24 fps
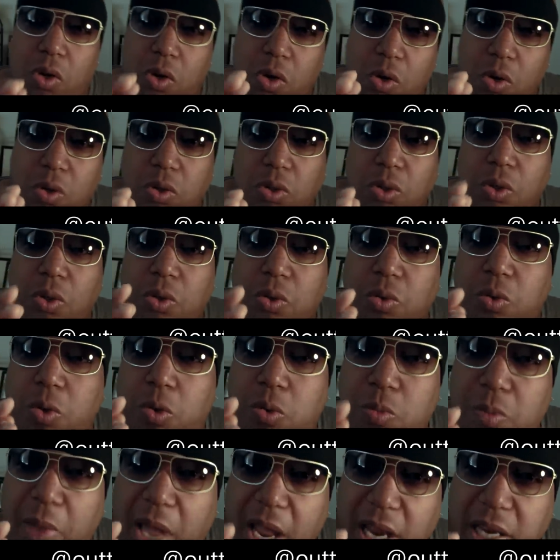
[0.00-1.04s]

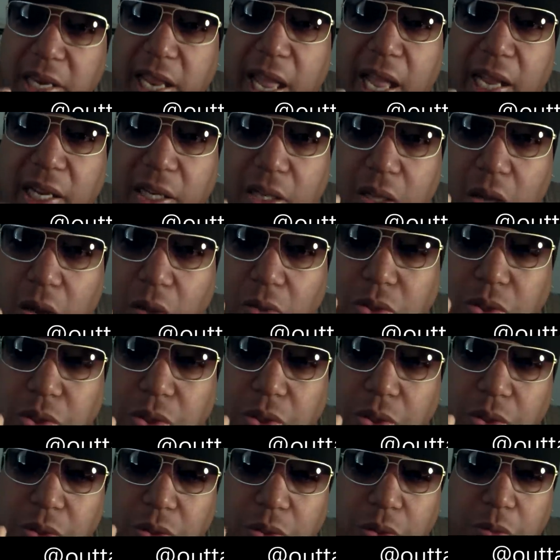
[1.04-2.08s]
Who made that
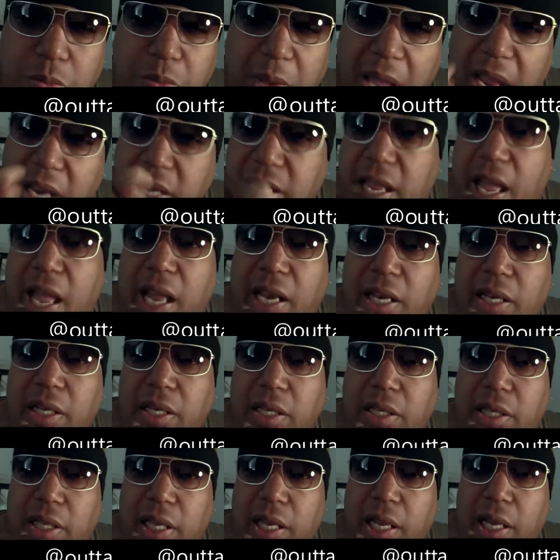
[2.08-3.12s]
culture? Who made that
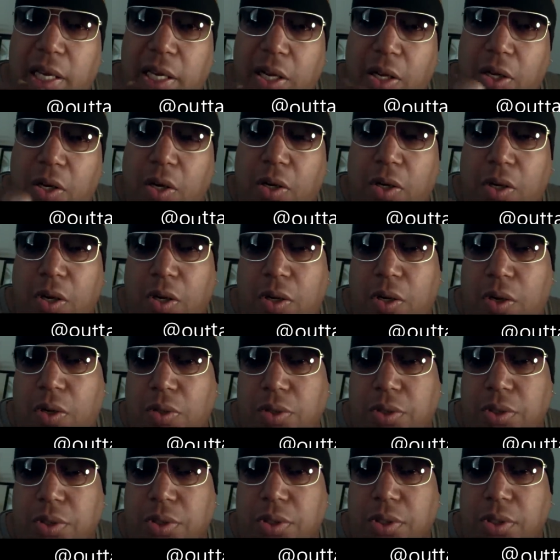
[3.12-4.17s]
in our
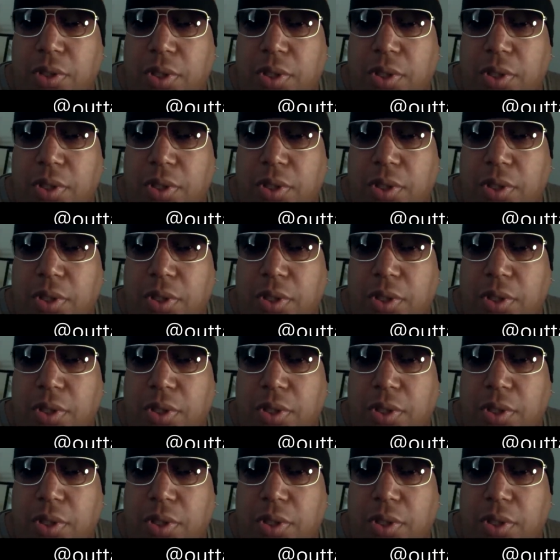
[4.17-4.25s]
culture?